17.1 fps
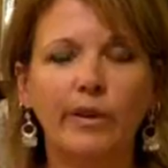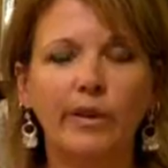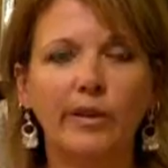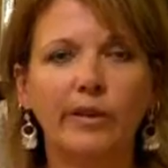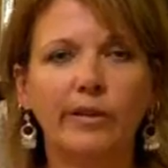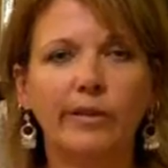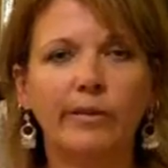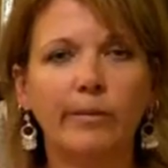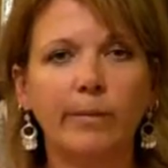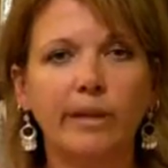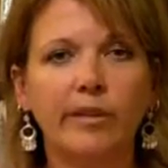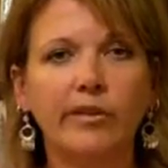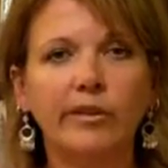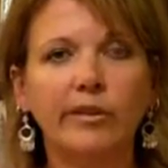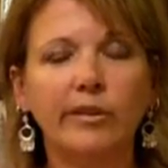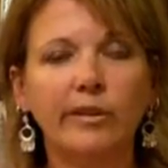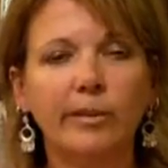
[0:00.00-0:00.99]
whether it's
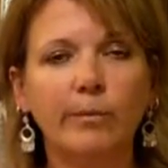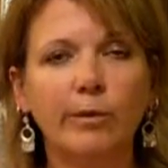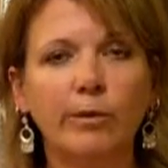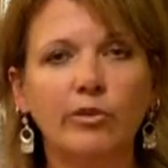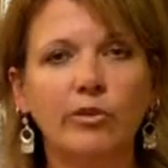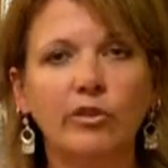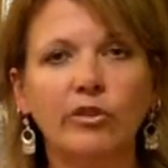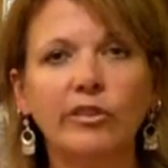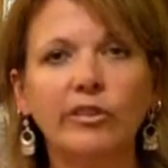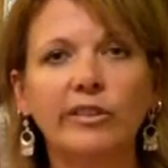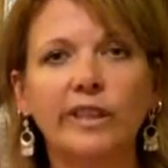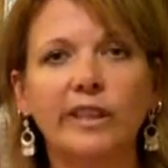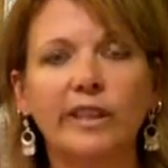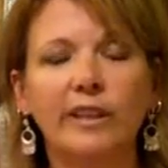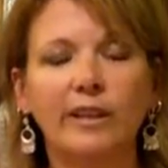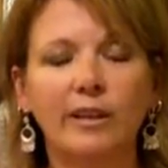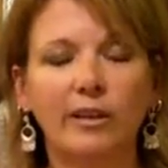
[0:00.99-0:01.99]
mental and emotional,
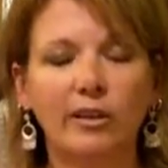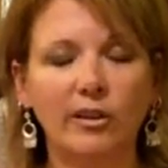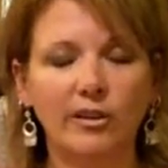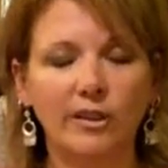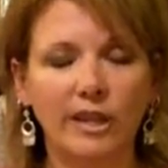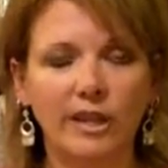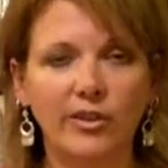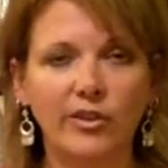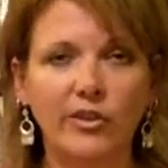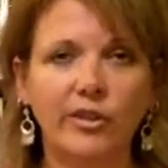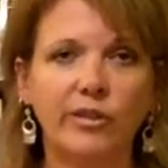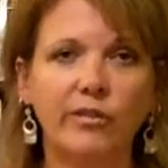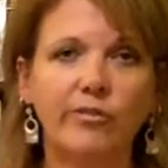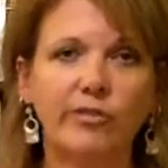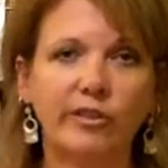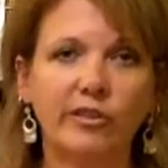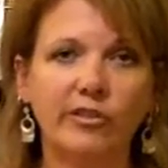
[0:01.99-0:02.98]
like
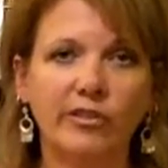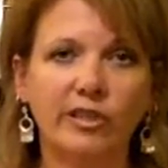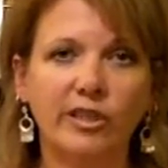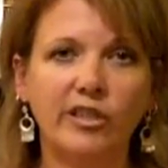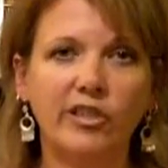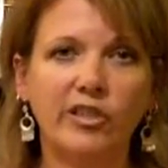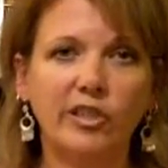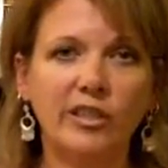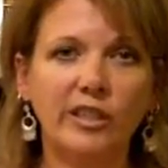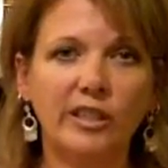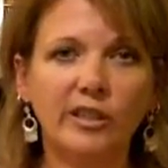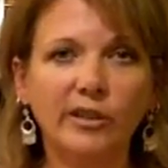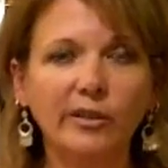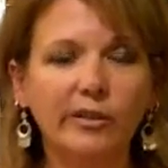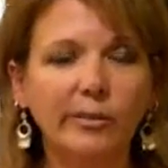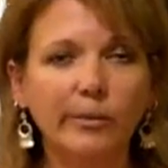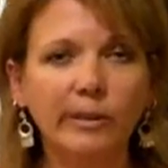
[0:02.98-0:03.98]
irritation, frustration,
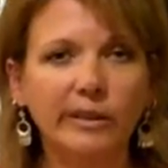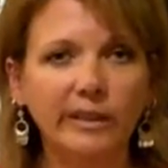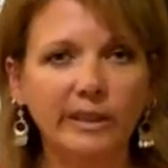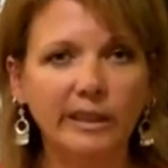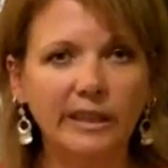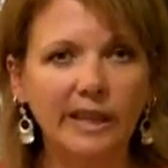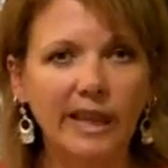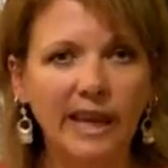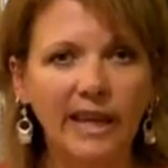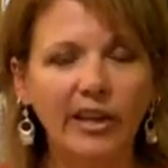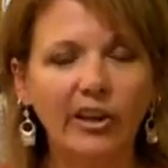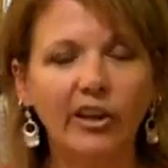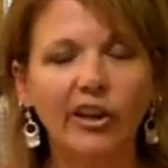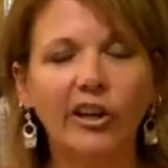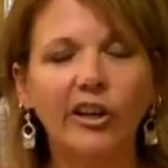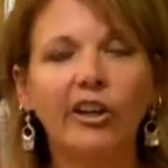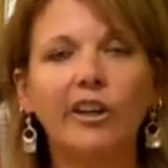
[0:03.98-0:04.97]
irritability,
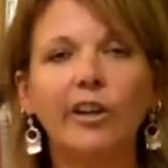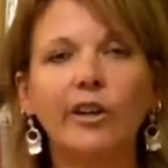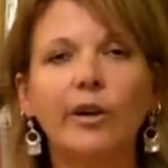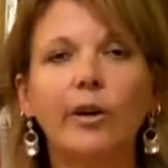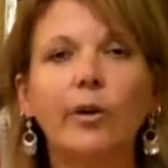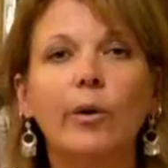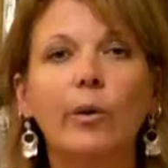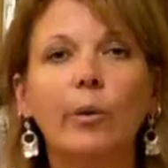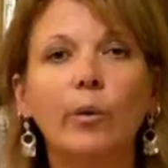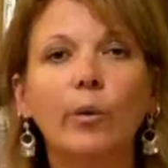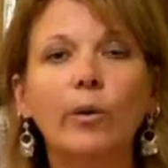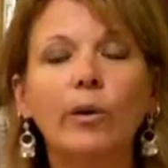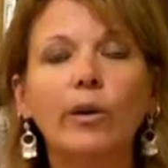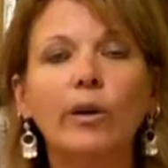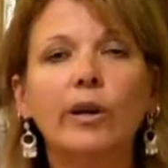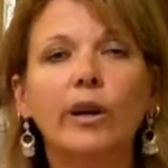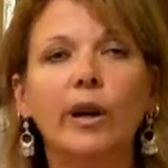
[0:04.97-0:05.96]
anger,
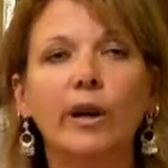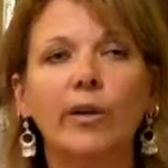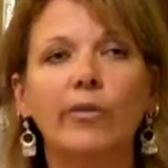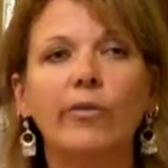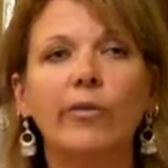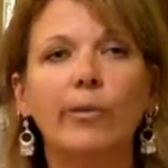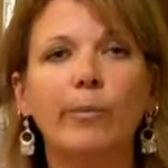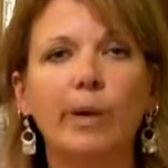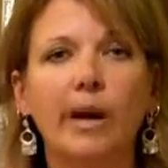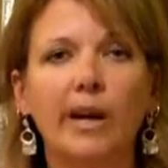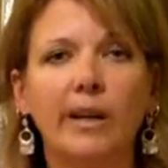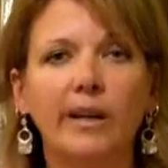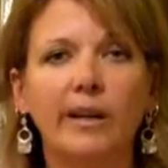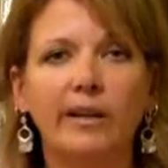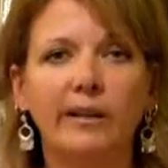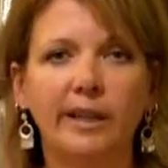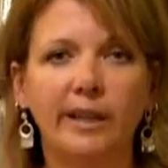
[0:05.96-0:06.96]
or of the
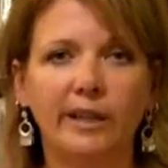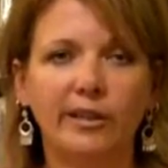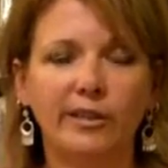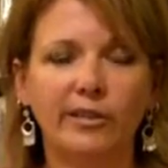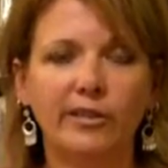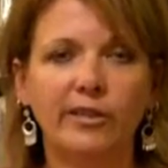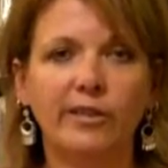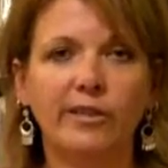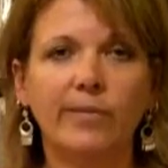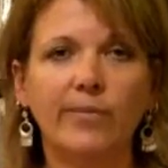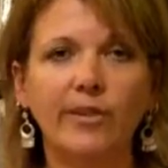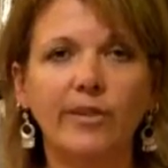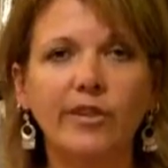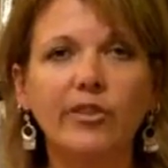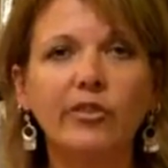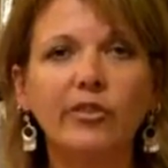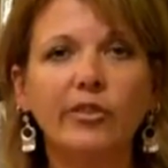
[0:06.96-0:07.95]
body layers,
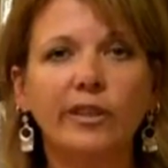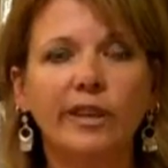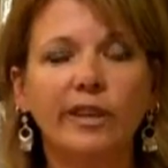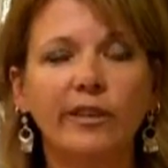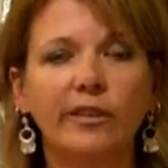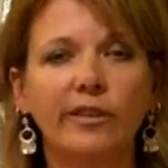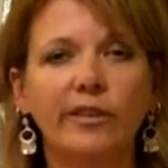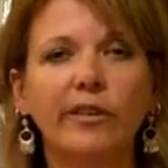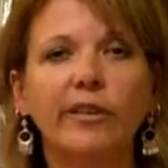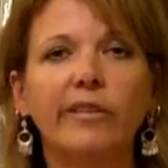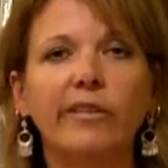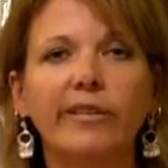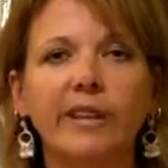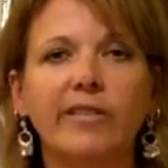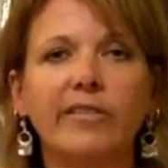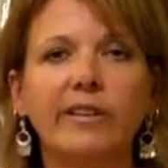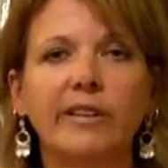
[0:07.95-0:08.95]
the tissue layers. There are
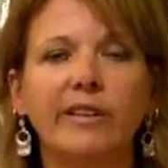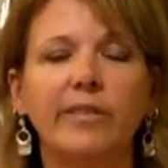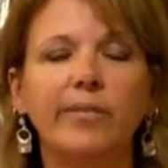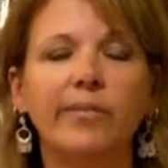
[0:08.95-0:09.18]
7,